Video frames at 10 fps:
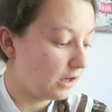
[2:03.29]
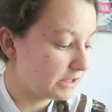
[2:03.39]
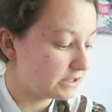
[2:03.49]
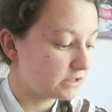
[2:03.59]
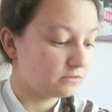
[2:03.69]

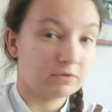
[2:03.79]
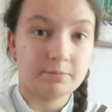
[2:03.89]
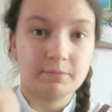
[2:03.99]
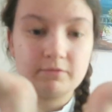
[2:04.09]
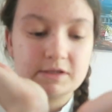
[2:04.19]
I just
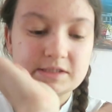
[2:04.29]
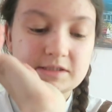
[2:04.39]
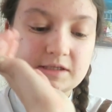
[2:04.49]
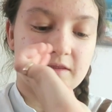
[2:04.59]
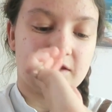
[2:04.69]
rub my
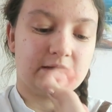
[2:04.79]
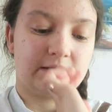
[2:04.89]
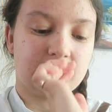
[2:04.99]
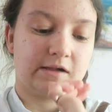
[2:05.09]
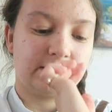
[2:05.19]
wrists together
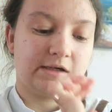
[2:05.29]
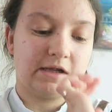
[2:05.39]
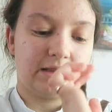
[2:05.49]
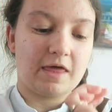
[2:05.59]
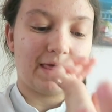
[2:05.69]

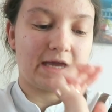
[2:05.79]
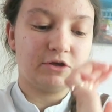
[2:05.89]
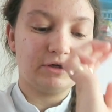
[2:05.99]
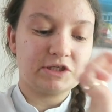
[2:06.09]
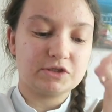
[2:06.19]
like that.
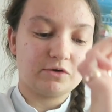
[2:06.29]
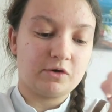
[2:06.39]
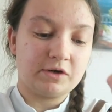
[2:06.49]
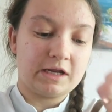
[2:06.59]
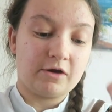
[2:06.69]
You need to do it
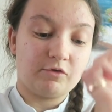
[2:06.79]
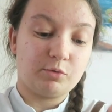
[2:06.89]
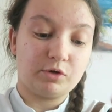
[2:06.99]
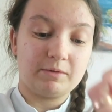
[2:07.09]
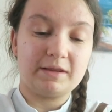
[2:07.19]
on an area of your
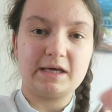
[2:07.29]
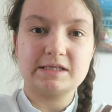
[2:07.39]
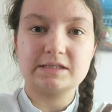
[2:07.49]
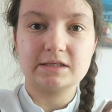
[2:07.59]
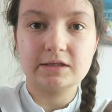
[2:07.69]
body where
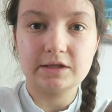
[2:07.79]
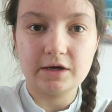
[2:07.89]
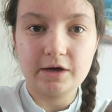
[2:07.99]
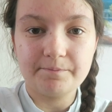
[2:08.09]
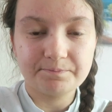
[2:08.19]
there's
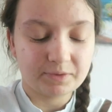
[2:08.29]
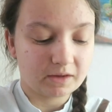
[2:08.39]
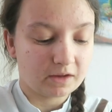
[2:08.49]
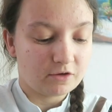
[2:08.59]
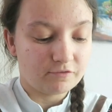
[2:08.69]
the
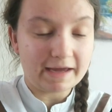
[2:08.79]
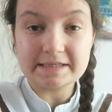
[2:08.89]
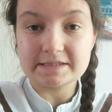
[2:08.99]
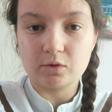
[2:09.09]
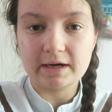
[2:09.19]

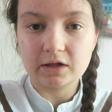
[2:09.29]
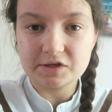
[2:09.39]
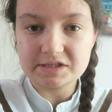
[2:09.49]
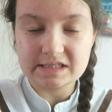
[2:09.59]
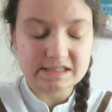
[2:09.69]
veins are quite
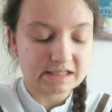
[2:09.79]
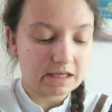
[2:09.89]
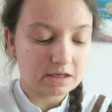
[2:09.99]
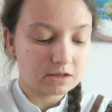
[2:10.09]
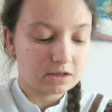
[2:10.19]
close to the
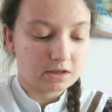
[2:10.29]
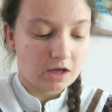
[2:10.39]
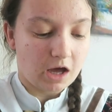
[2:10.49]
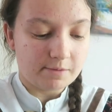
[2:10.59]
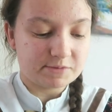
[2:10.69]
skin.
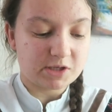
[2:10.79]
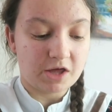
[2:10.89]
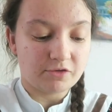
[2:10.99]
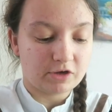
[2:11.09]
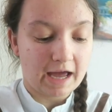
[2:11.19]
So
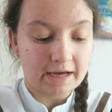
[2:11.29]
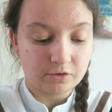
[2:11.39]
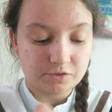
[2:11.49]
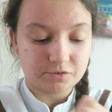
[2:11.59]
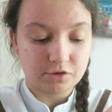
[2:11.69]
either on your
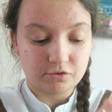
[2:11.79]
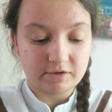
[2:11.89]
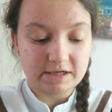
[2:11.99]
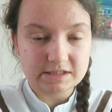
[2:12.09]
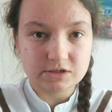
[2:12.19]
ankles or on your
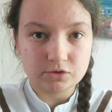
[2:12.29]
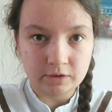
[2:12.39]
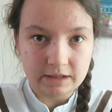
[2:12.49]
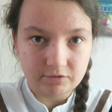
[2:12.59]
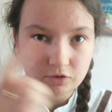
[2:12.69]
wrists
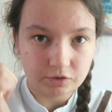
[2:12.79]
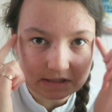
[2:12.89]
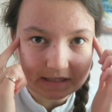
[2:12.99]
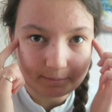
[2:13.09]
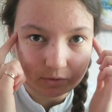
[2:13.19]
or even on
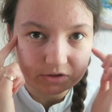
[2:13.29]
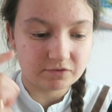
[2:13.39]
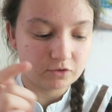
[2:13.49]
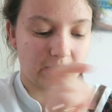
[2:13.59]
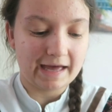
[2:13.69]
your temples
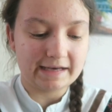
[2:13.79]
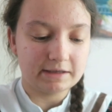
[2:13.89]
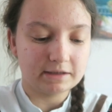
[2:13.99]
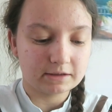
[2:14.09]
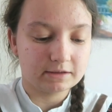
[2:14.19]
if you've got a
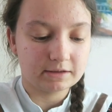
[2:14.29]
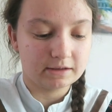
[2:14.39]
headache.